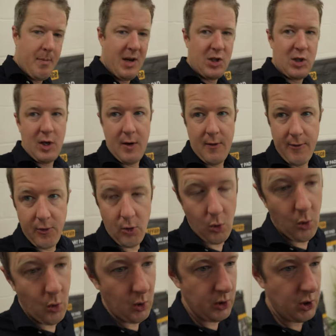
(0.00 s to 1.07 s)
mission
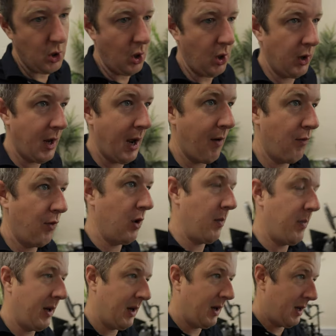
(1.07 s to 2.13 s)
for John and
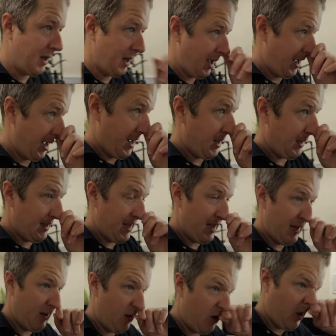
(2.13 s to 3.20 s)
Ruben and Lee
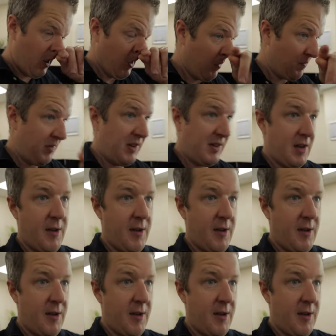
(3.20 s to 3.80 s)
and Luke this